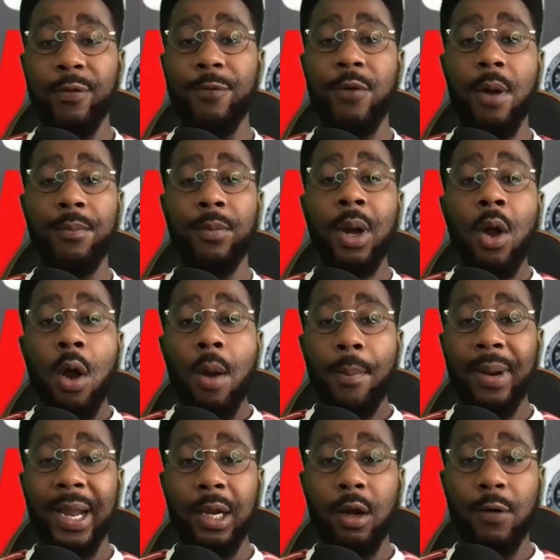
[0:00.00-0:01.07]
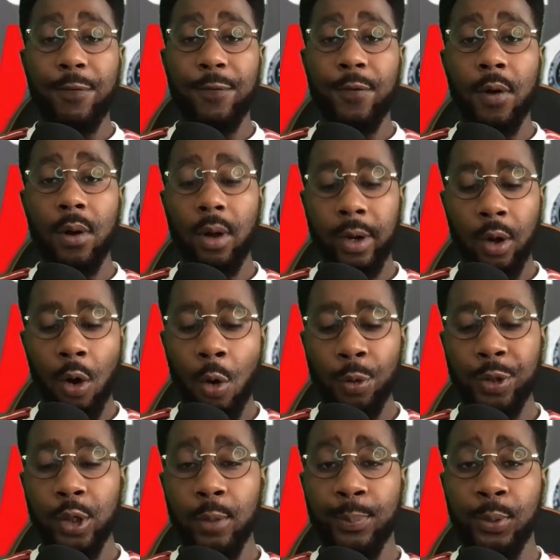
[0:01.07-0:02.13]
from playing up front and
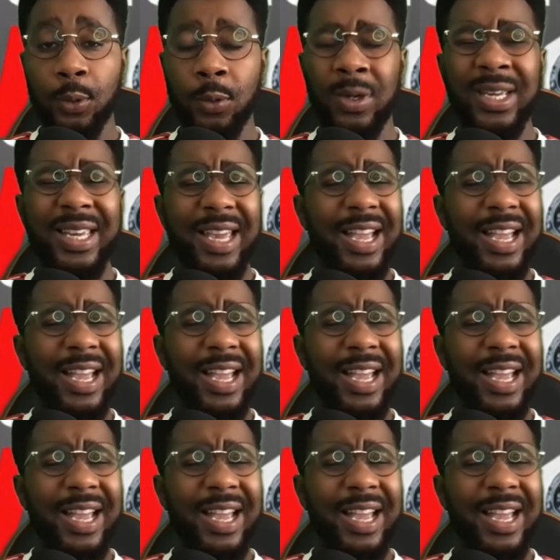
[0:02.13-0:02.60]
holding the ball.